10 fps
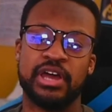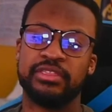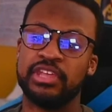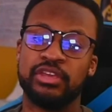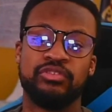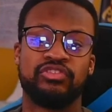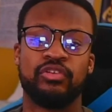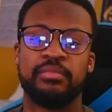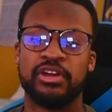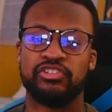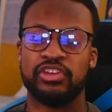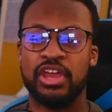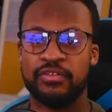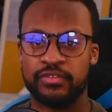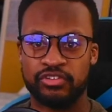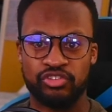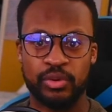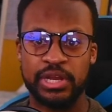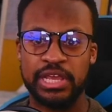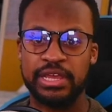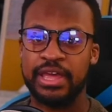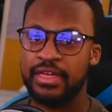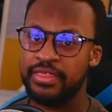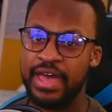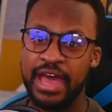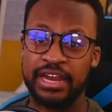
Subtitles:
Thank you so much for joining that.